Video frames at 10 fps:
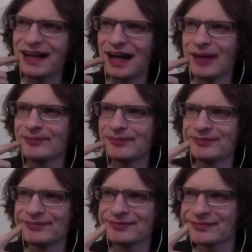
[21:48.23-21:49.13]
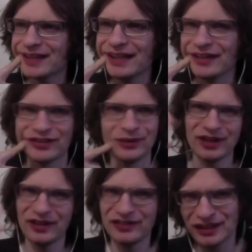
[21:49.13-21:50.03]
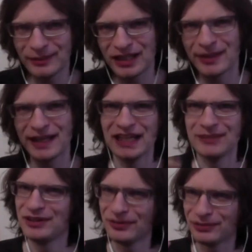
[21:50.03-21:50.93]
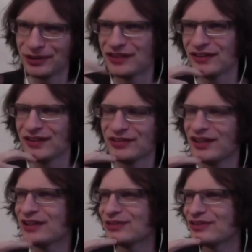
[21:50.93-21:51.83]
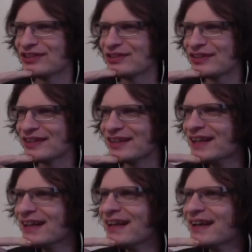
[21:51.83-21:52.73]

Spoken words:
So it was an idea in the back of my head, but not really something I was taking too seriously.